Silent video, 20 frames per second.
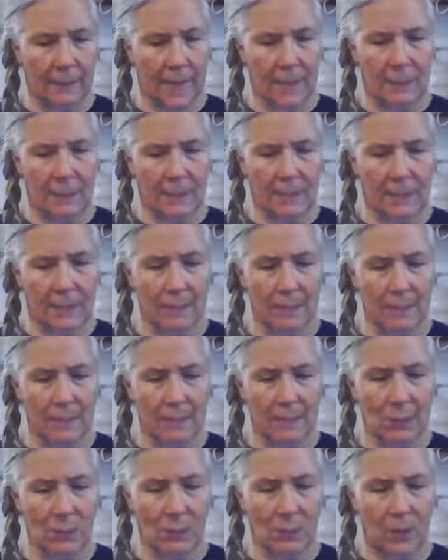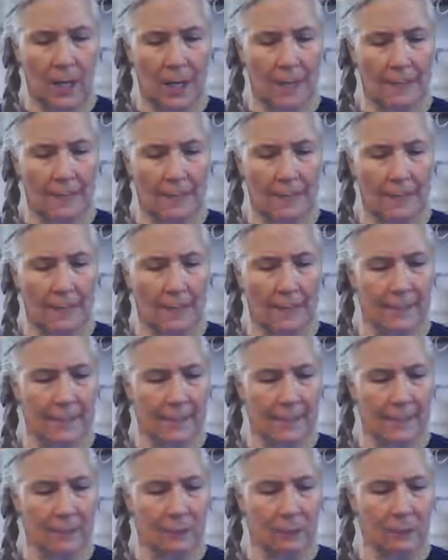I was in clinical practice as a
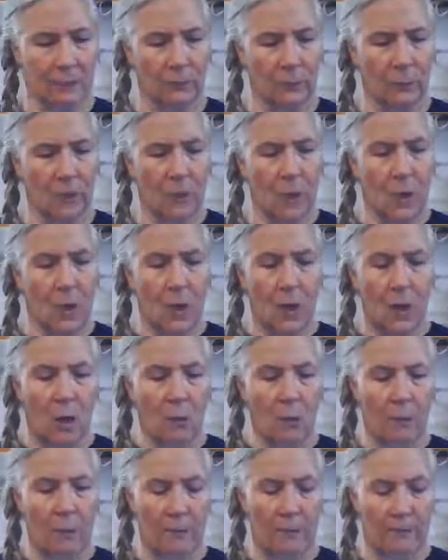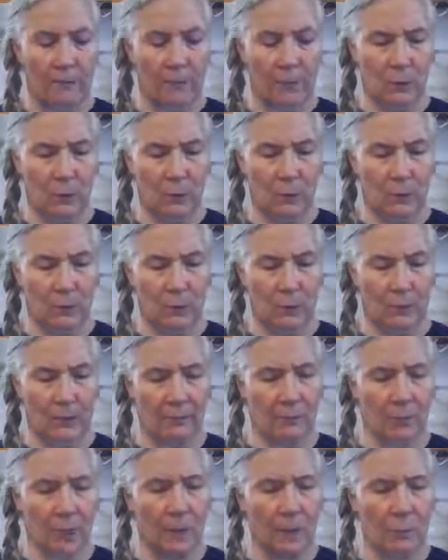healer for only a few years
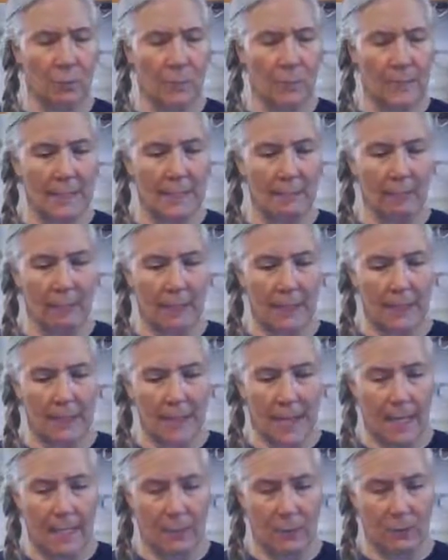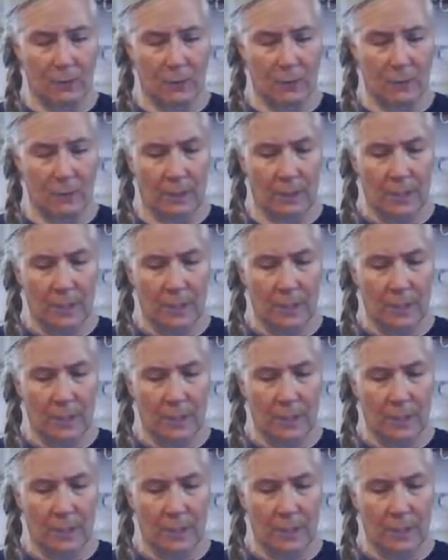after I received my doctorate.